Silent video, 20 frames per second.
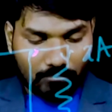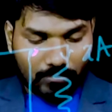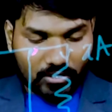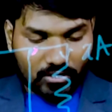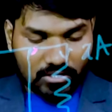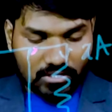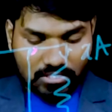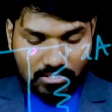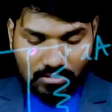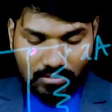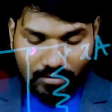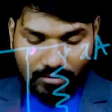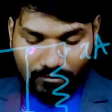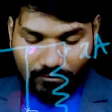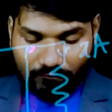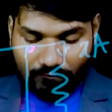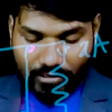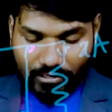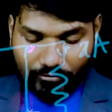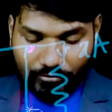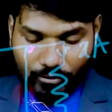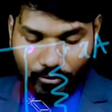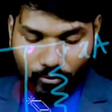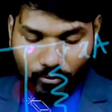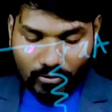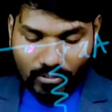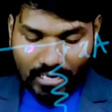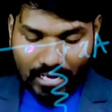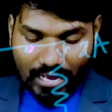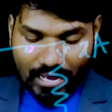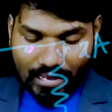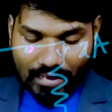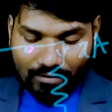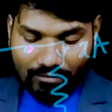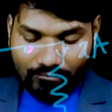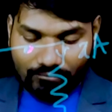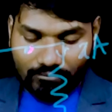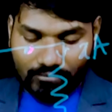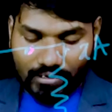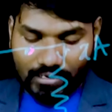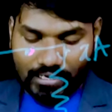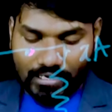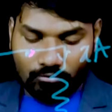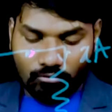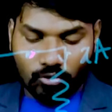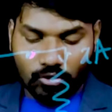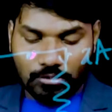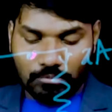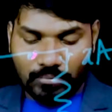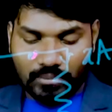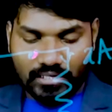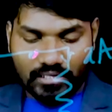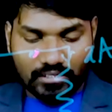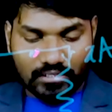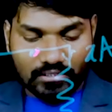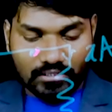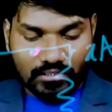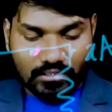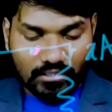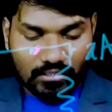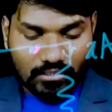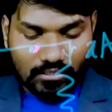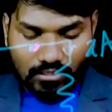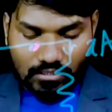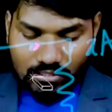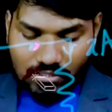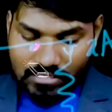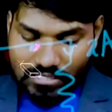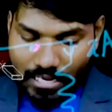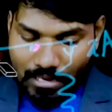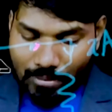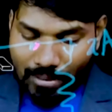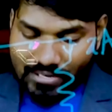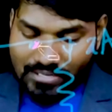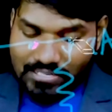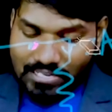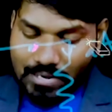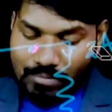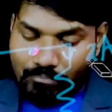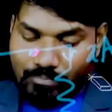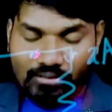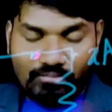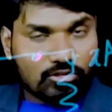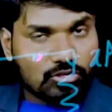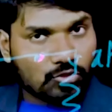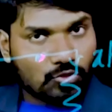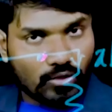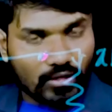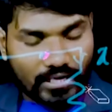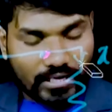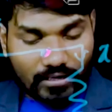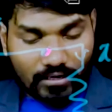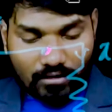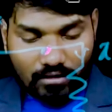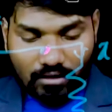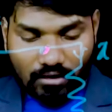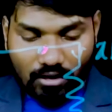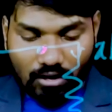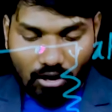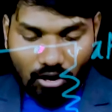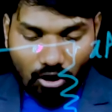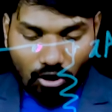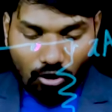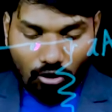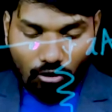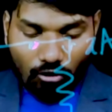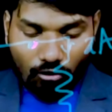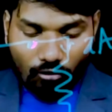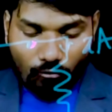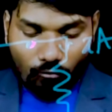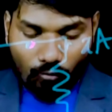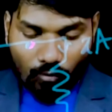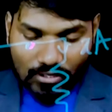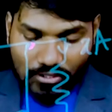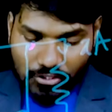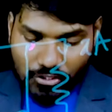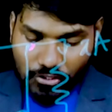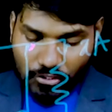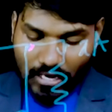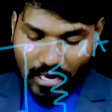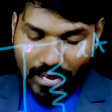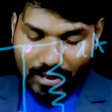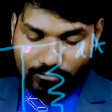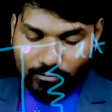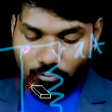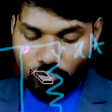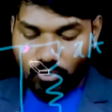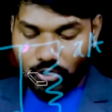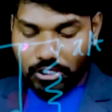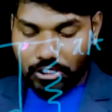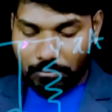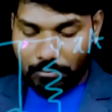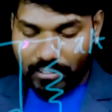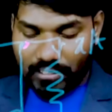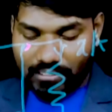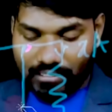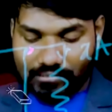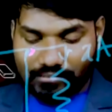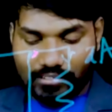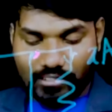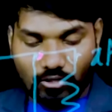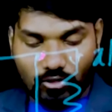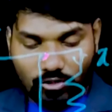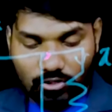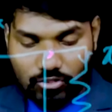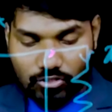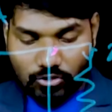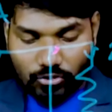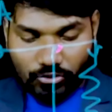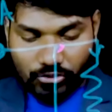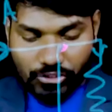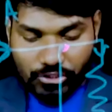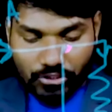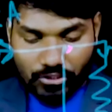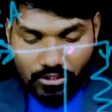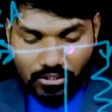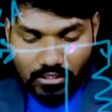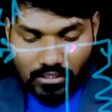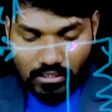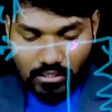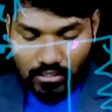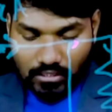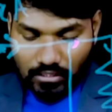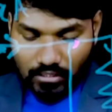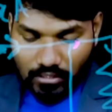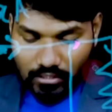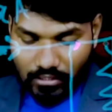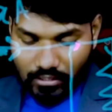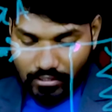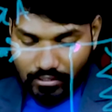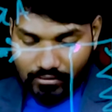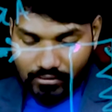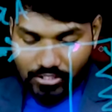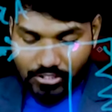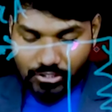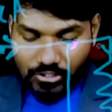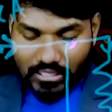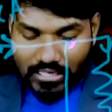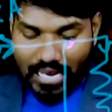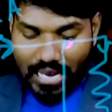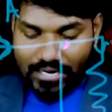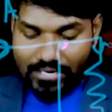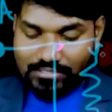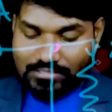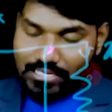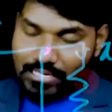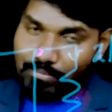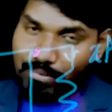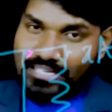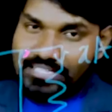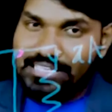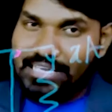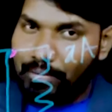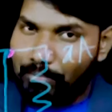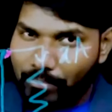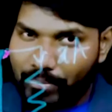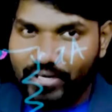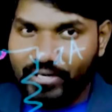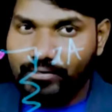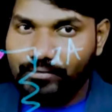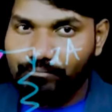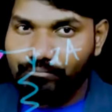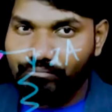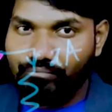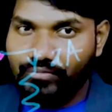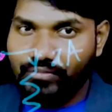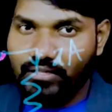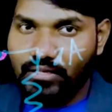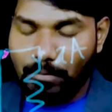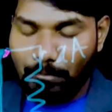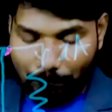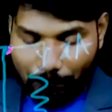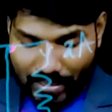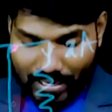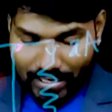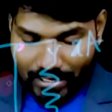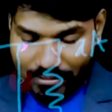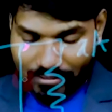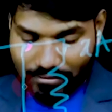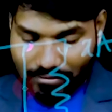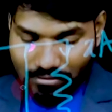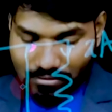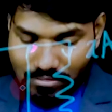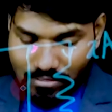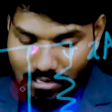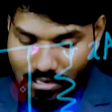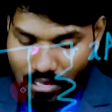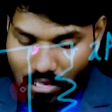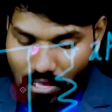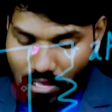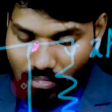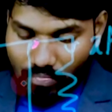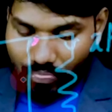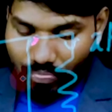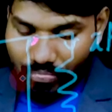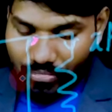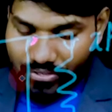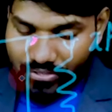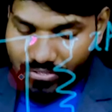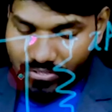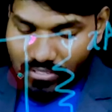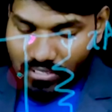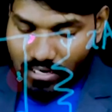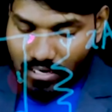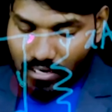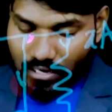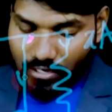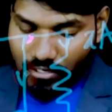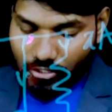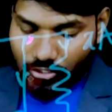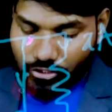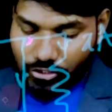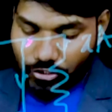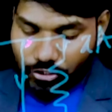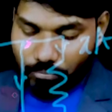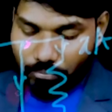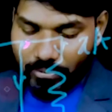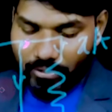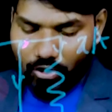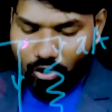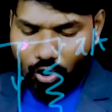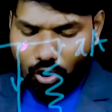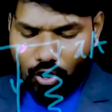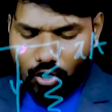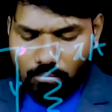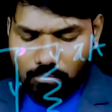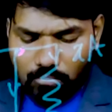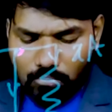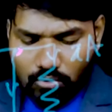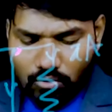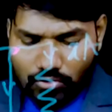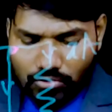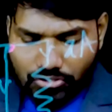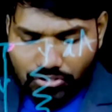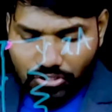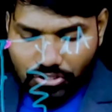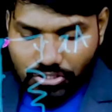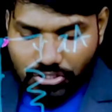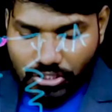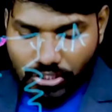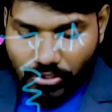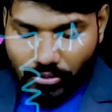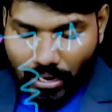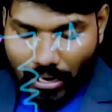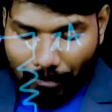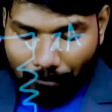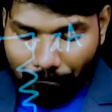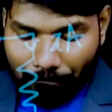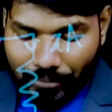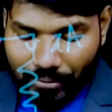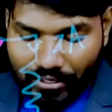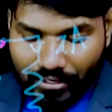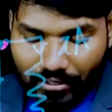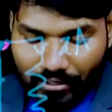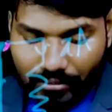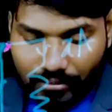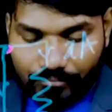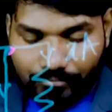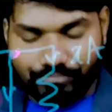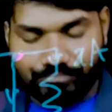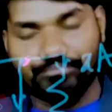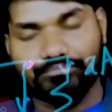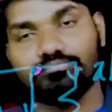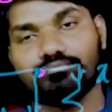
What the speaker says: Because when we don't have any voltmeter, same X ampere was going. Once you have the voltmeter, then also this should carry same X ampere. Means, this current should be almost 0 ampere.